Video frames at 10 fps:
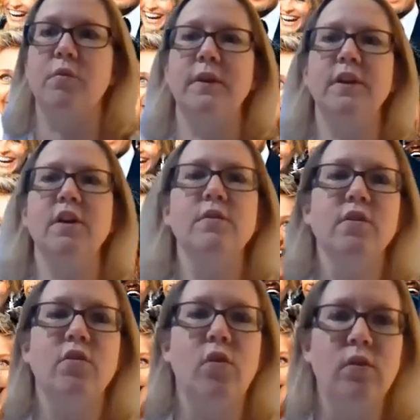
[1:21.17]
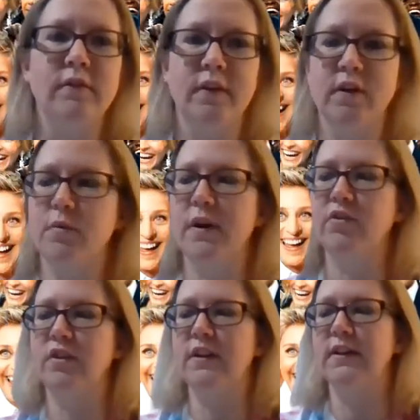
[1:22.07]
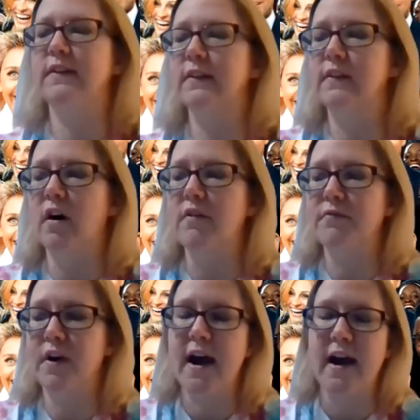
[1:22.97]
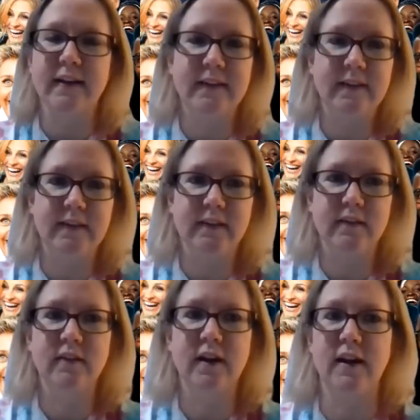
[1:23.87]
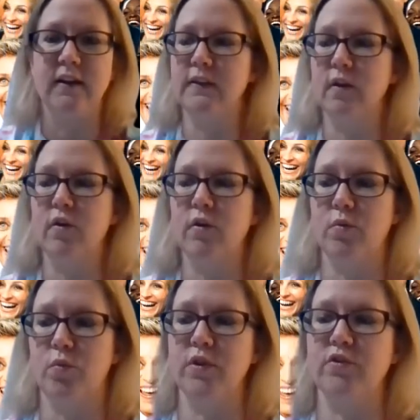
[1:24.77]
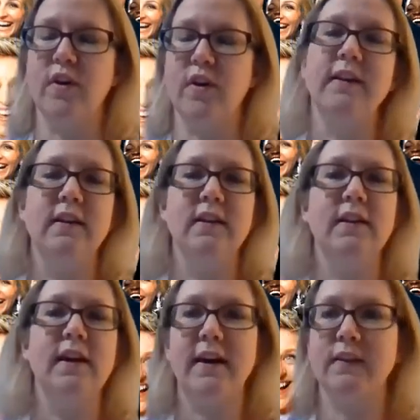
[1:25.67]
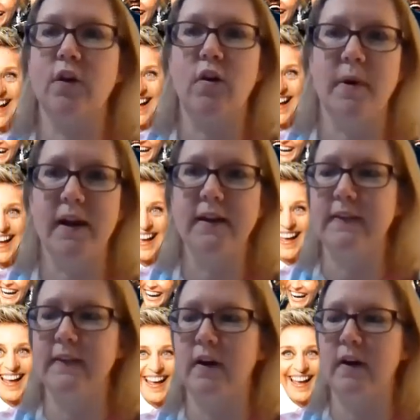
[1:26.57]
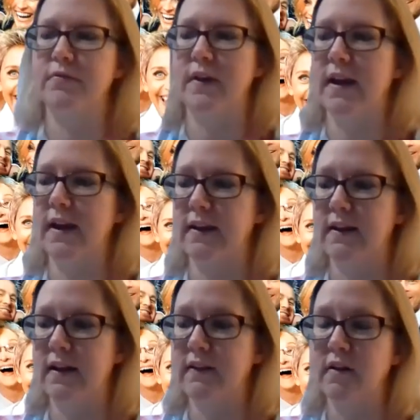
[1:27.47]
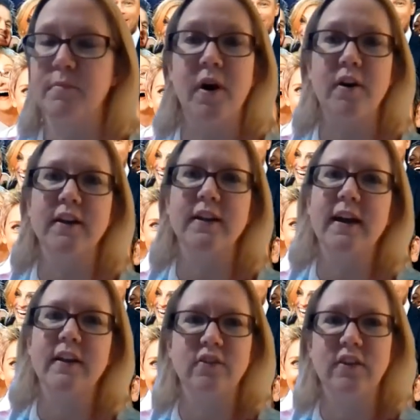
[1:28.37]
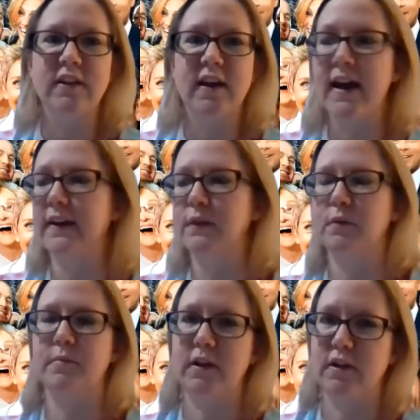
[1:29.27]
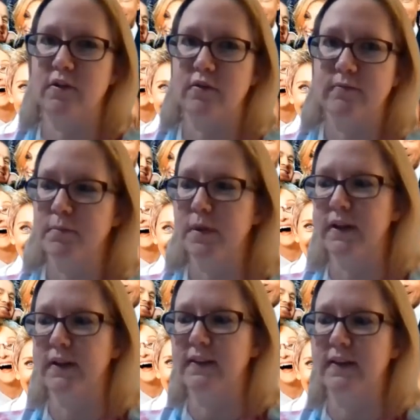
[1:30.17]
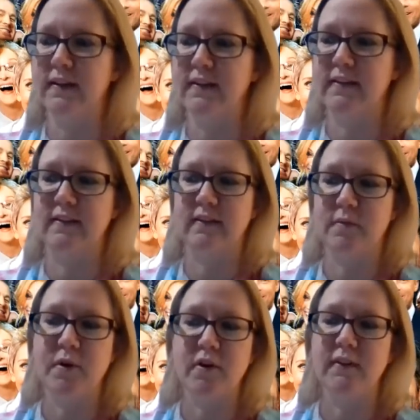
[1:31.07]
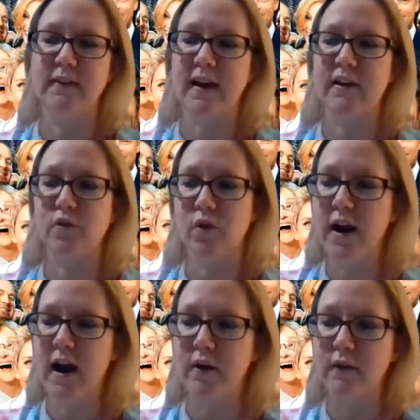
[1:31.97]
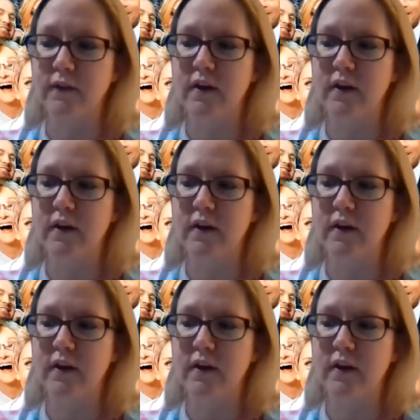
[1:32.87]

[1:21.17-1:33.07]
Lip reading: Well, we know the goal of the equation is to solve for x. Okay, so we're trying to get x all by itself. And in the party analogy, x would be you because it's the party's at your house.